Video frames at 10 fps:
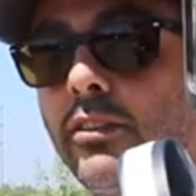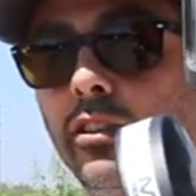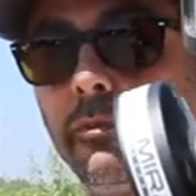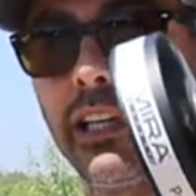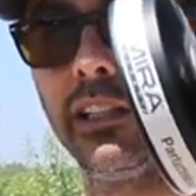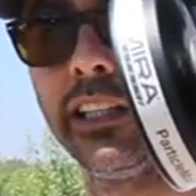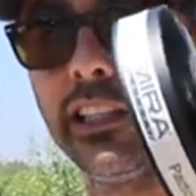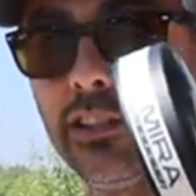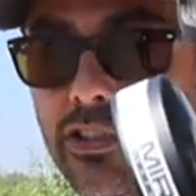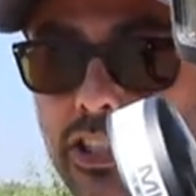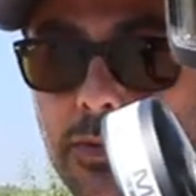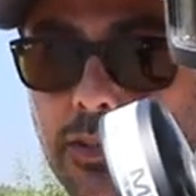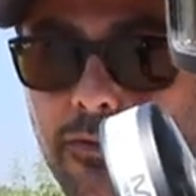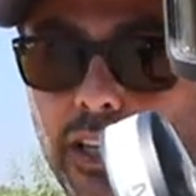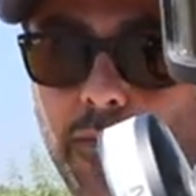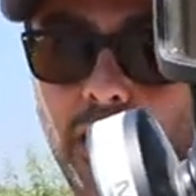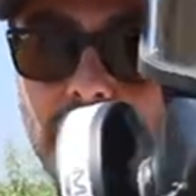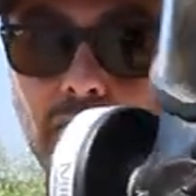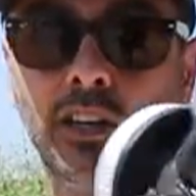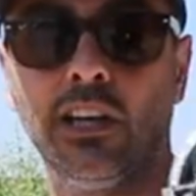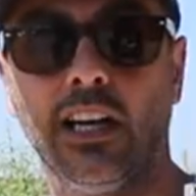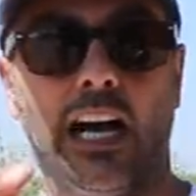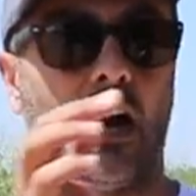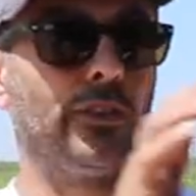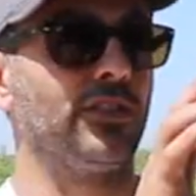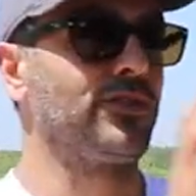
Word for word: out, there'll be a link in the description for them also. I wanna